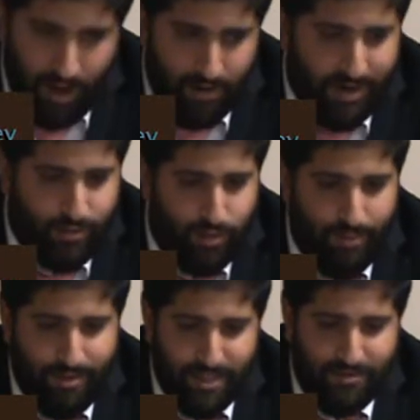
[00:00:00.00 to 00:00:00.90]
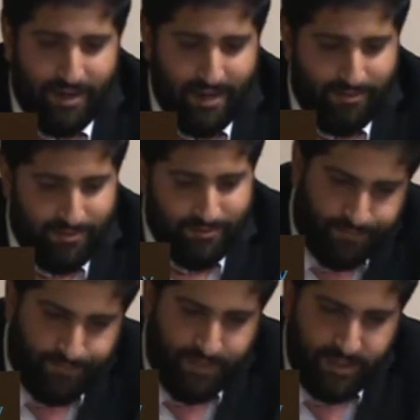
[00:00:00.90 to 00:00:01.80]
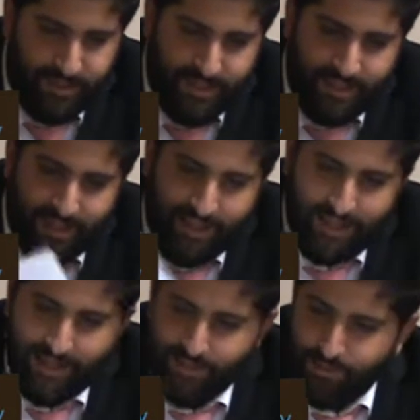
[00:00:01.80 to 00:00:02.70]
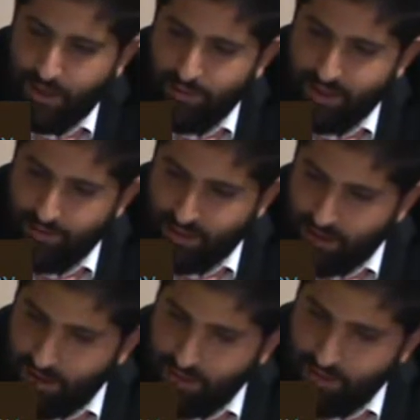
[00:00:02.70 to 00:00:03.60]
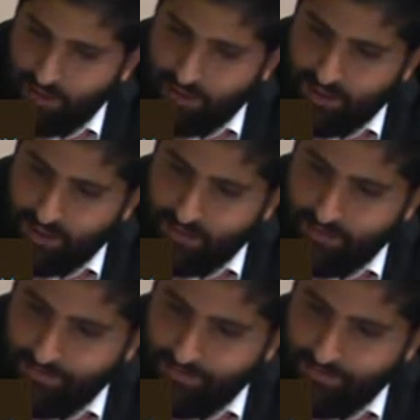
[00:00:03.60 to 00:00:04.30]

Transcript: All right, we're on page five. This halacha is probably going to be the hardest one to hear.